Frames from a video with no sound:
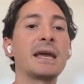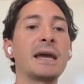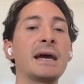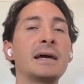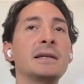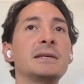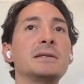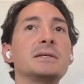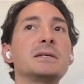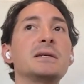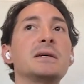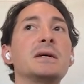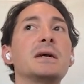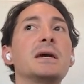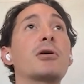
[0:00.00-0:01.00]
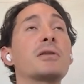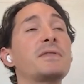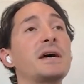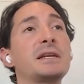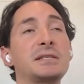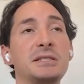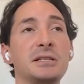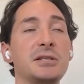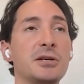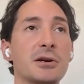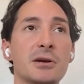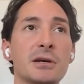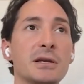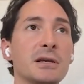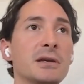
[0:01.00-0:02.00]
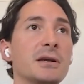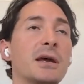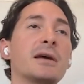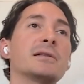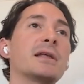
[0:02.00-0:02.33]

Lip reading: And part of that is security.